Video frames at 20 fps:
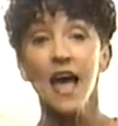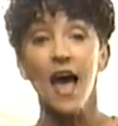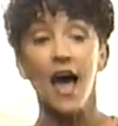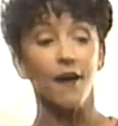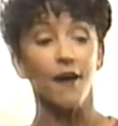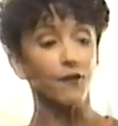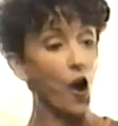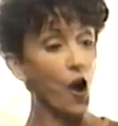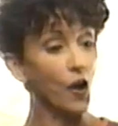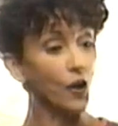
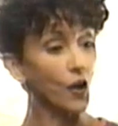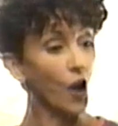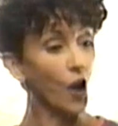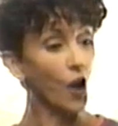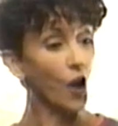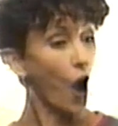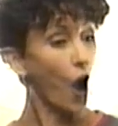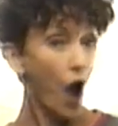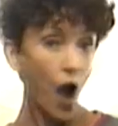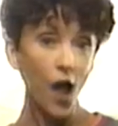have
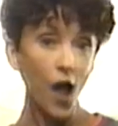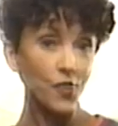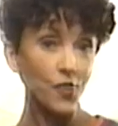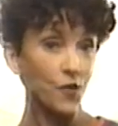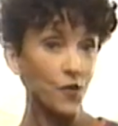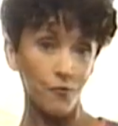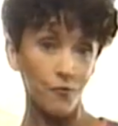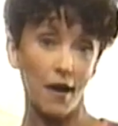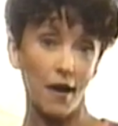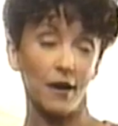gone
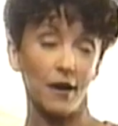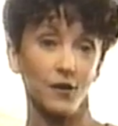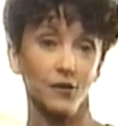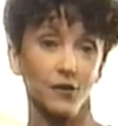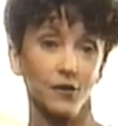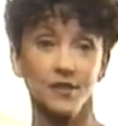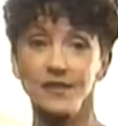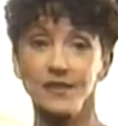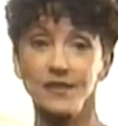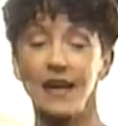on the
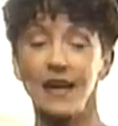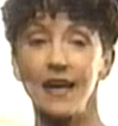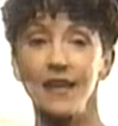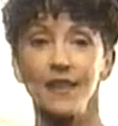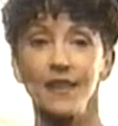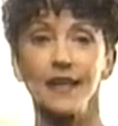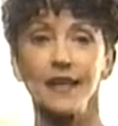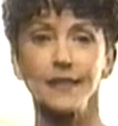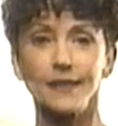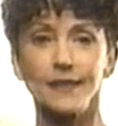record to say
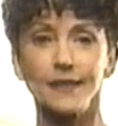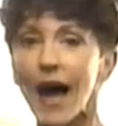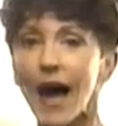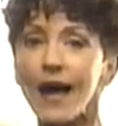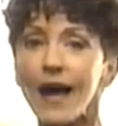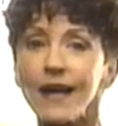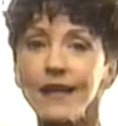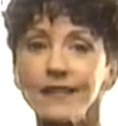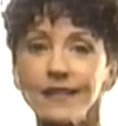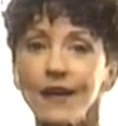that
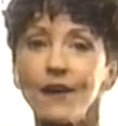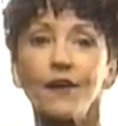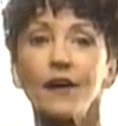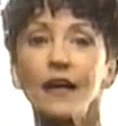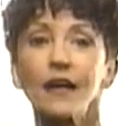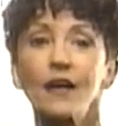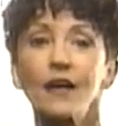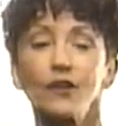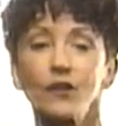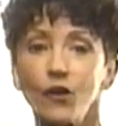
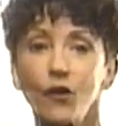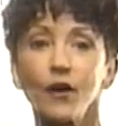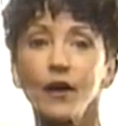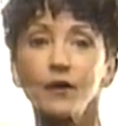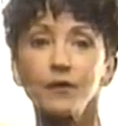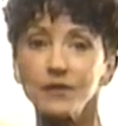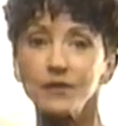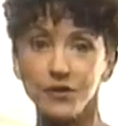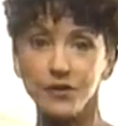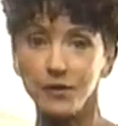dietary
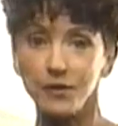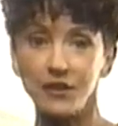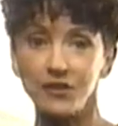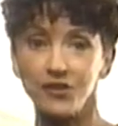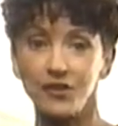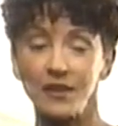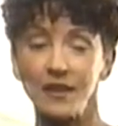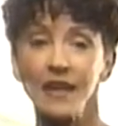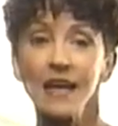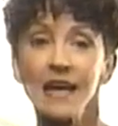caloric
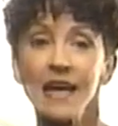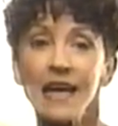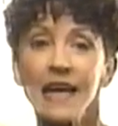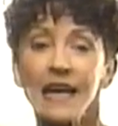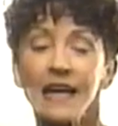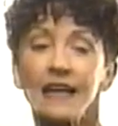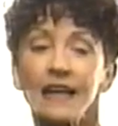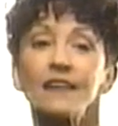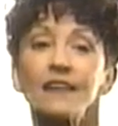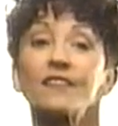restriction
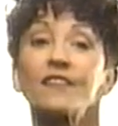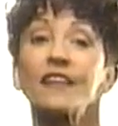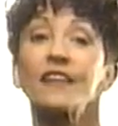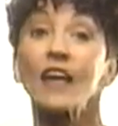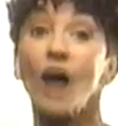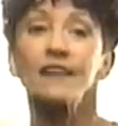is the